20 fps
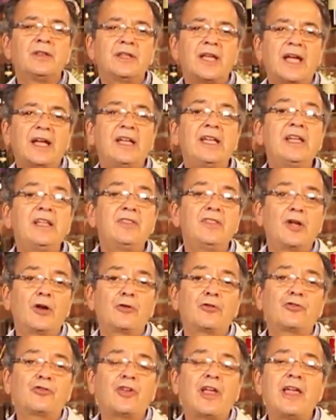that
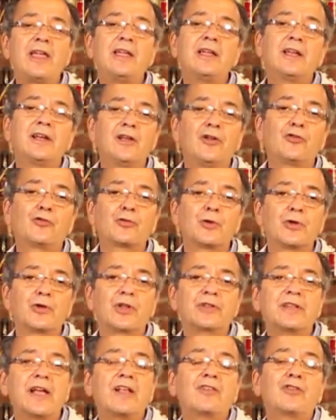they're saying in
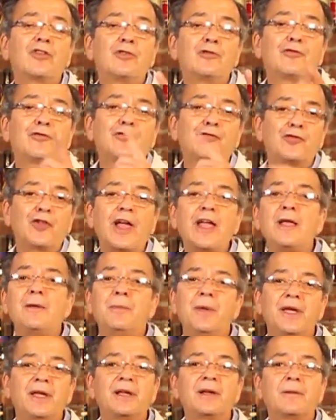Israel that that's
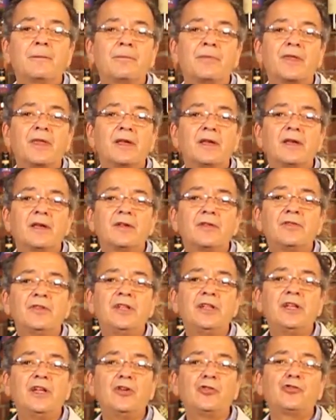inflaming
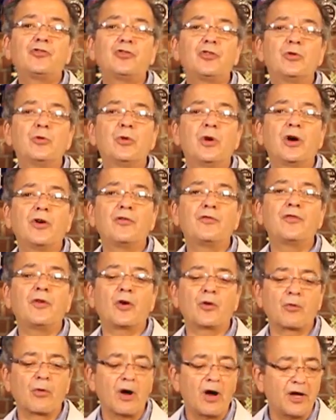the issue of
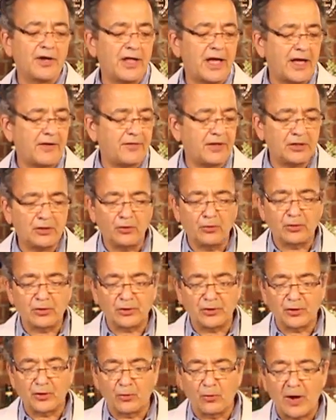Iran having
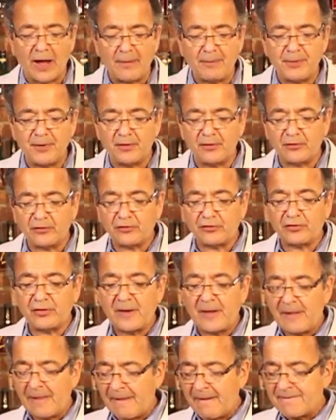nuclear weapons.